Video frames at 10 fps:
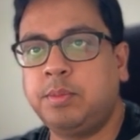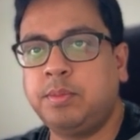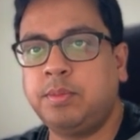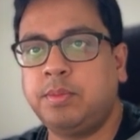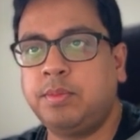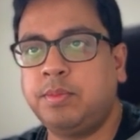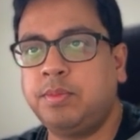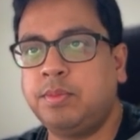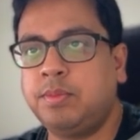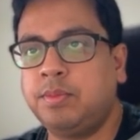
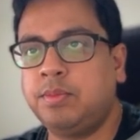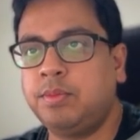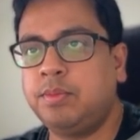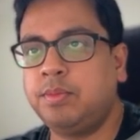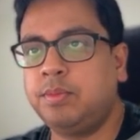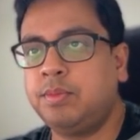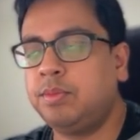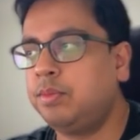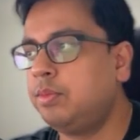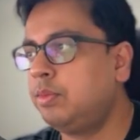
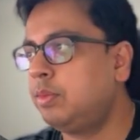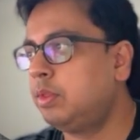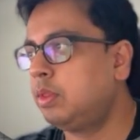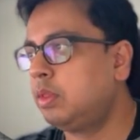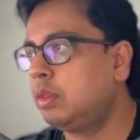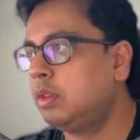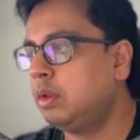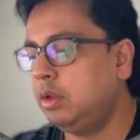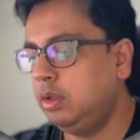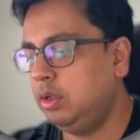
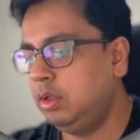[no speech]